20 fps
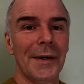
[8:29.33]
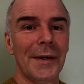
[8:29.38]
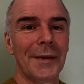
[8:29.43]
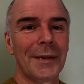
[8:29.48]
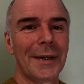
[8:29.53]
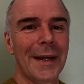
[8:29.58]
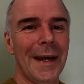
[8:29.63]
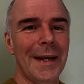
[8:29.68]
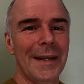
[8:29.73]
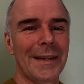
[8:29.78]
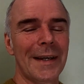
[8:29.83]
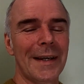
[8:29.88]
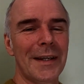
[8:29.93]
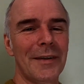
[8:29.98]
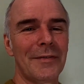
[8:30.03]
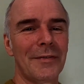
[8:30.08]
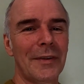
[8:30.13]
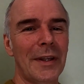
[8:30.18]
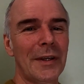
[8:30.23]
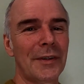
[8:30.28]
Okay, thank
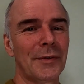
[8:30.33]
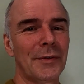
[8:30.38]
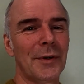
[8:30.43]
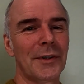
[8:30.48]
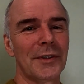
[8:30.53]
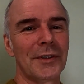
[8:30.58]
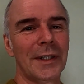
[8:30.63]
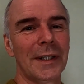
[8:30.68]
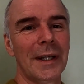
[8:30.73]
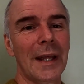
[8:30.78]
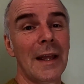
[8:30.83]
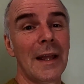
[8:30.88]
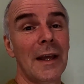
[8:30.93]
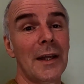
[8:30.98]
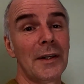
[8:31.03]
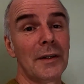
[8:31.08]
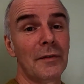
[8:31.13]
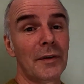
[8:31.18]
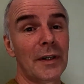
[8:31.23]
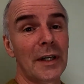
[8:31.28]
you, thanks for watching.
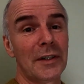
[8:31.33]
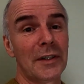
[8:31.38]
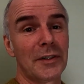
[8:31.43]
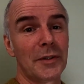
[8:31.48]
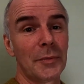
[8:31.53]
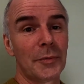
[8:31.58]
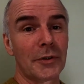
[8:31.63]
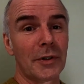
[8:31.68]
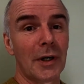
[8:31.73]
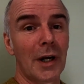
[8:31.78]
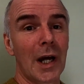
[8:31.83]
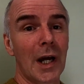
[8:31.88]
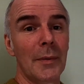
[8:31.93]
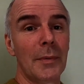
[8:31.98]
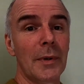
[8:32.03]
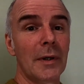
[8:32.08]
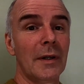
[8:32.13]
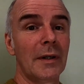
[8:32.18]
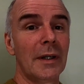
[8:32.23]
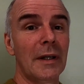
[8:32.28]
Don't forget to
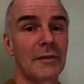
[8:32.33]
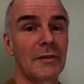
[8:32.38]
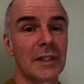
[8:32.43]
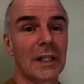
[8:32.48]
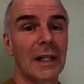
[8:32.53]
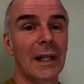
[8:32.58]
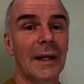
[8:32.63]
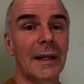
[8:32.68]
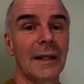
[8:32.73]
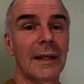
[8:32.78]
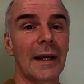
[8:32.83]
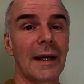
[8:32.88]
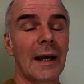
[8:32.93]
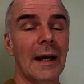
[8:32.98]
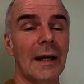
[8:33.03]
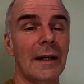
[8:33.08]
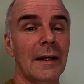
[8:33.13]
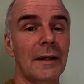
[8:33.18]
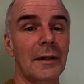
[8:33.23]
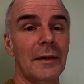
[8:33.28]
subscribe and give us a like,
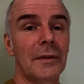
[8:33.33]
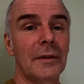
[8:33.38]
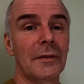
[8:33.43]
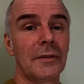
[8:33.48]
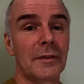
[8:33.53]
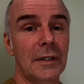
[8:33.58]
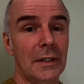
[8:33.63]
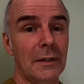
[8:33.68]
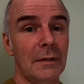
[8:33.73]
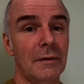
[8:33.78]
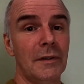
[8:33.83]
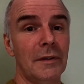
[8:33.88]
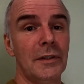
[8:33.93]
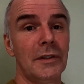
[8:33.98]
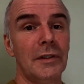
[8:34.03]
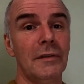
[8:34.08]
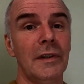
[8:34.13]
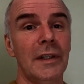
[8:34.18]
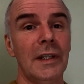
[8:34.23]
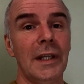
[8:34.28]
and I'll see you in a
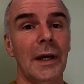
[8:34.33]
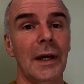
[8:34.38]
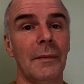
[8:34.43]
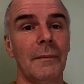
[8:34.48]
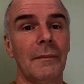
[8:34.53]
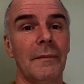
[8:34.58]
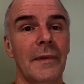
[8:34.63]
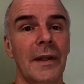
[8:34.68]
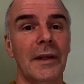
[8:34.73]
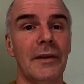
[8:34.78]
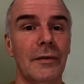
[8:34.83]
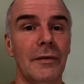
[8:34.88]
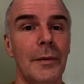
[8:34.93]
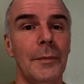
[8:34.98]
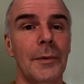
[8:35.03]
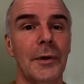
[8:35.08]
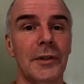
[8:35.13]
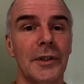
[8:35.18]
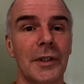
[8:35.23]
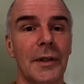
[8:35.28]
future video. Thanks very
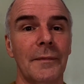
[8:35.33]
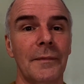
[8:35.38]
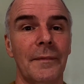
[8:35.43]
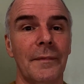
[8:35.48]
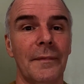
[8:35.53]
much.